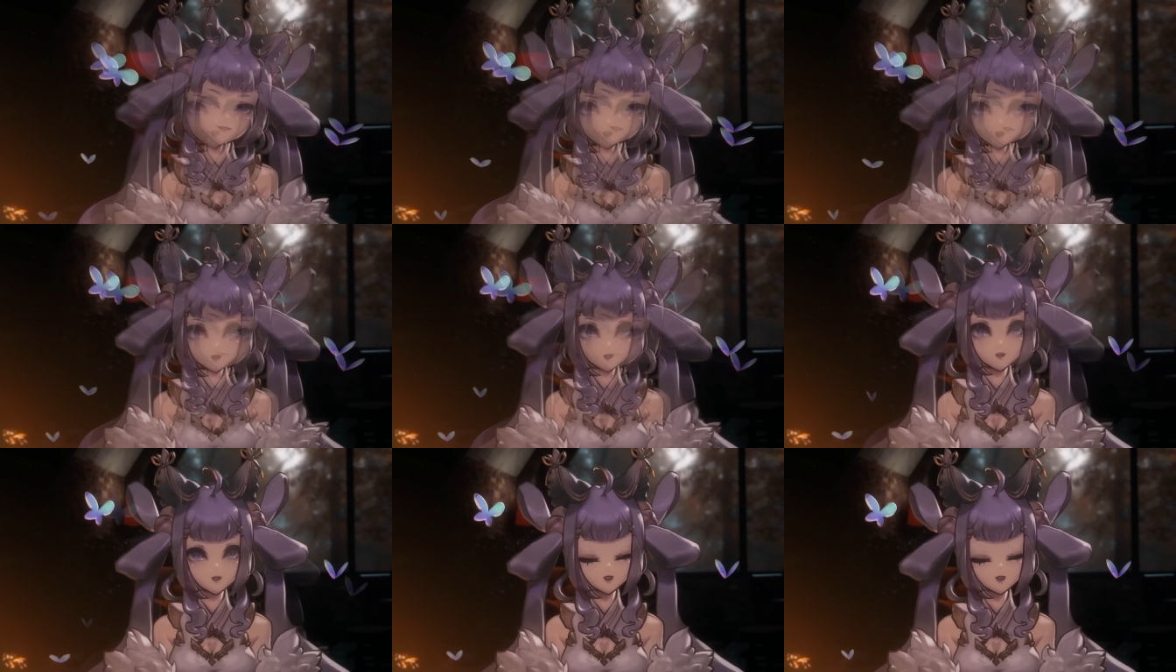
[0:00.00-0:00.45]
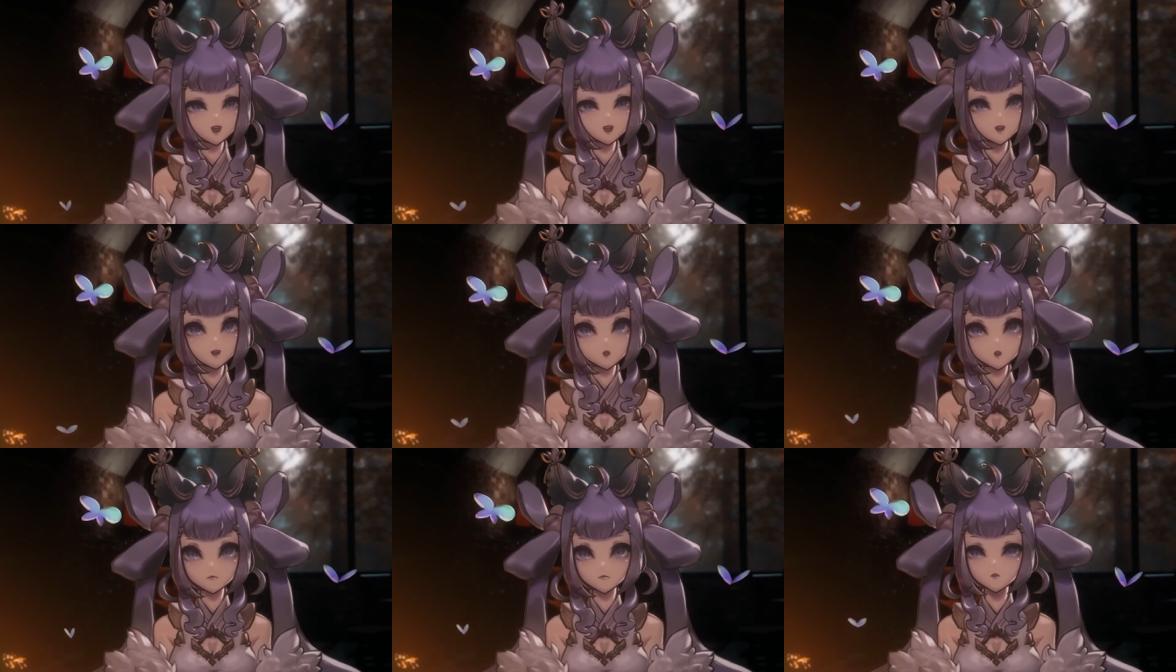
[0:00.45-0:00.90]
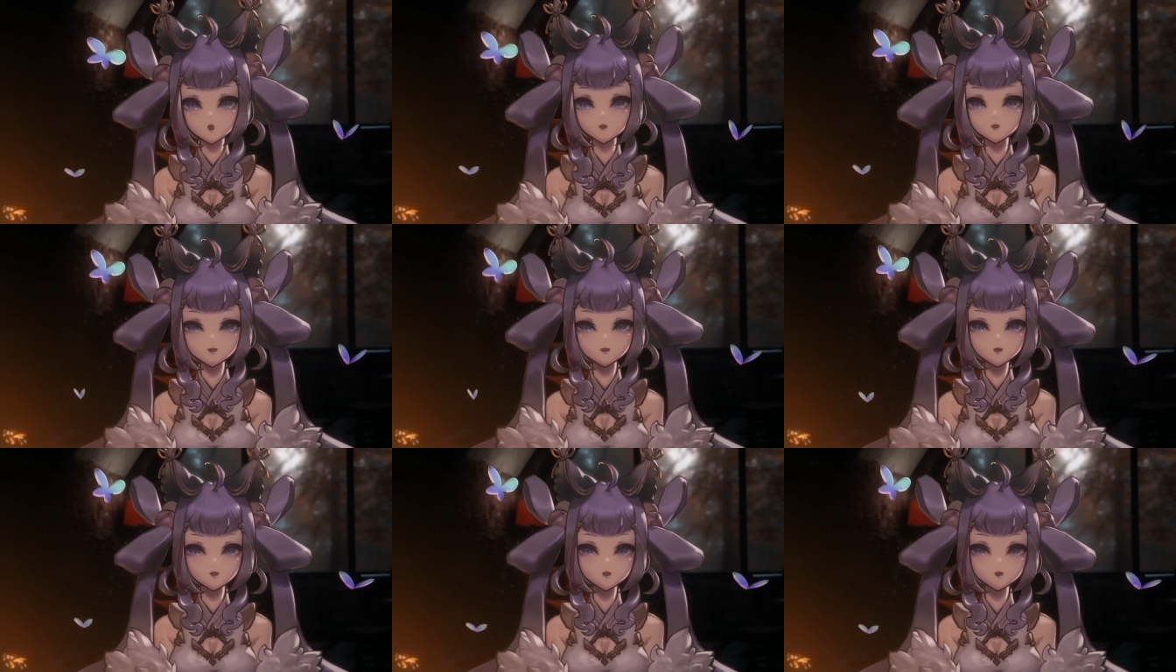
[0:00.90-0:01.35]
Last
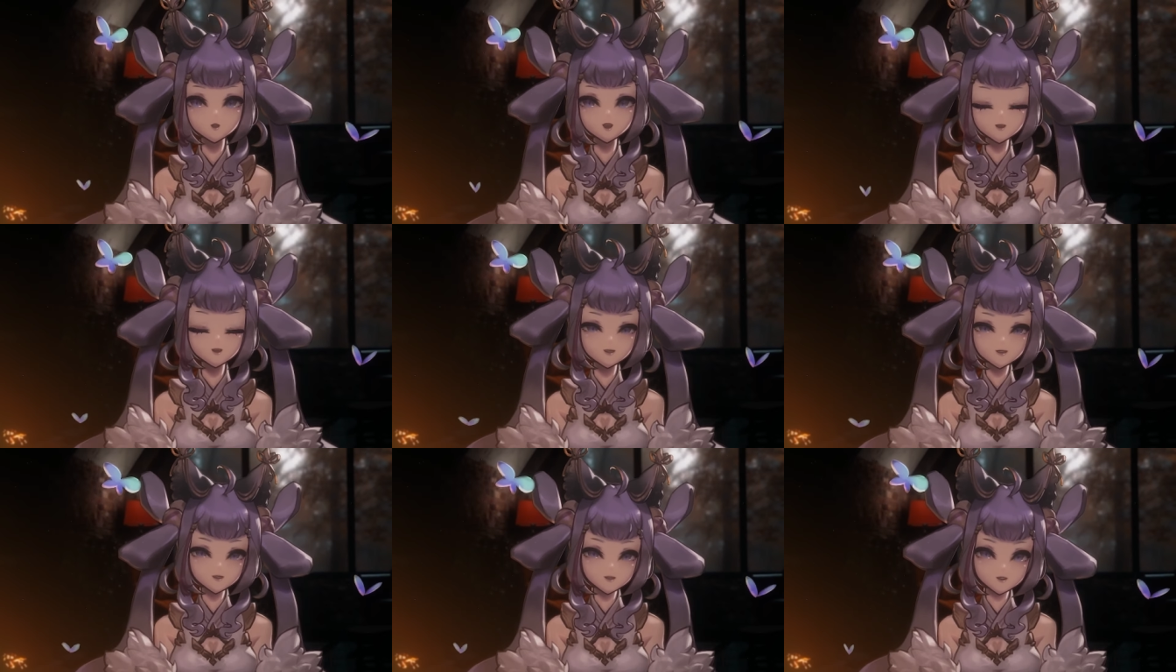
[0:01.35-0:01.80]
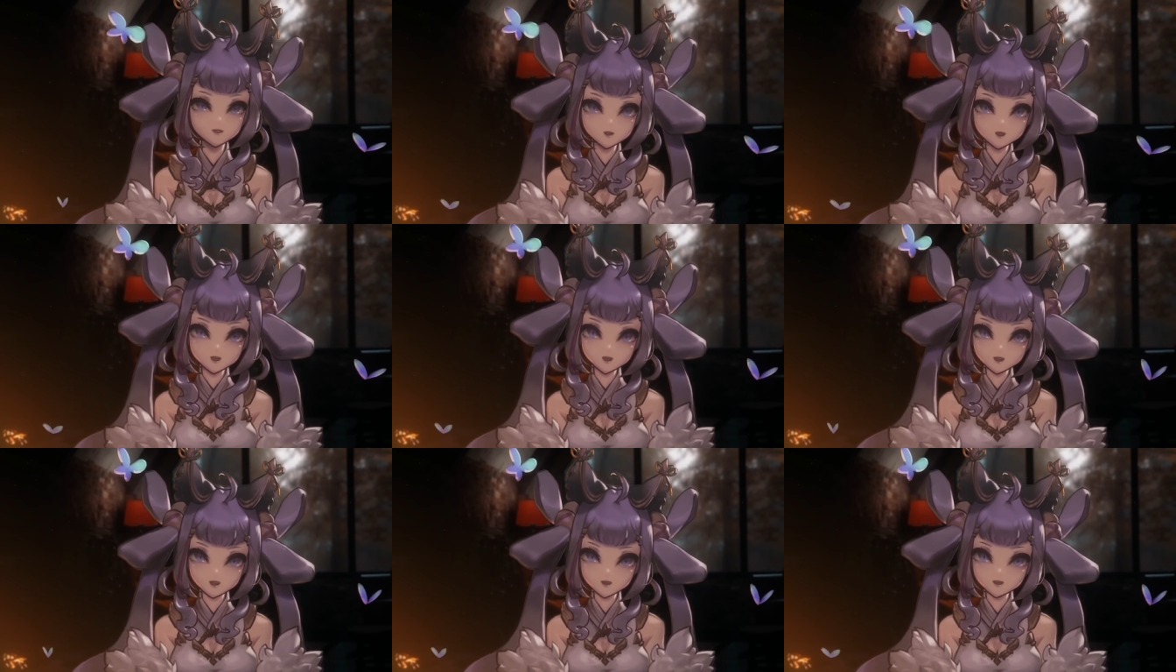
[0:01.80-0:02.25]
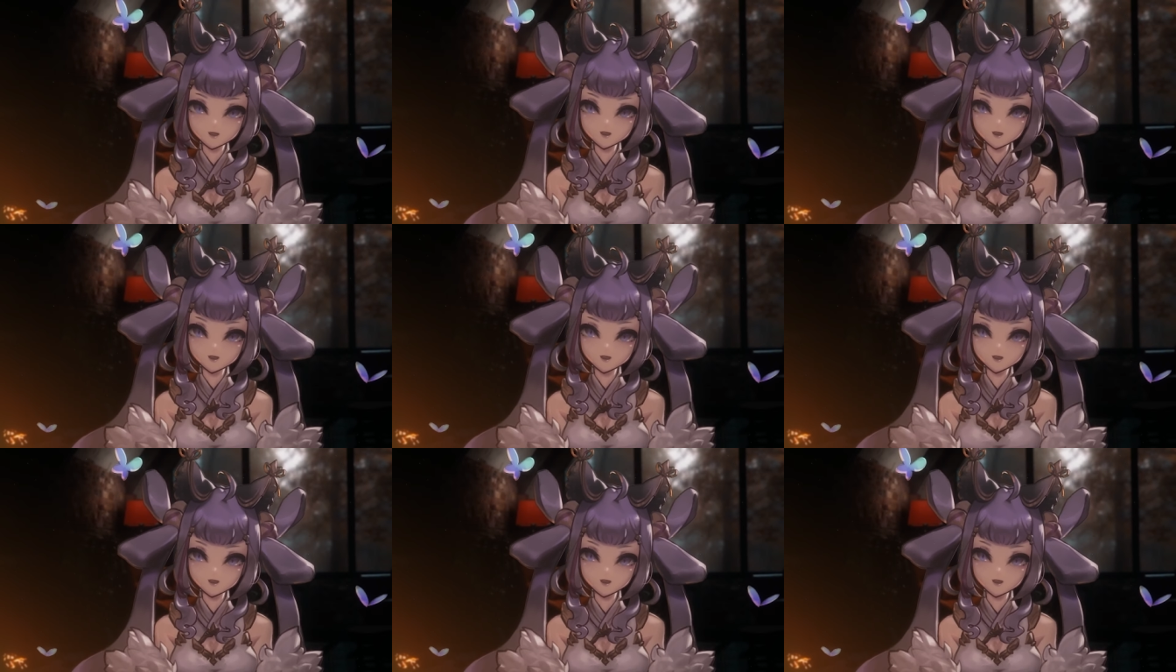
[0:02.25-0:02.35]
positive exercise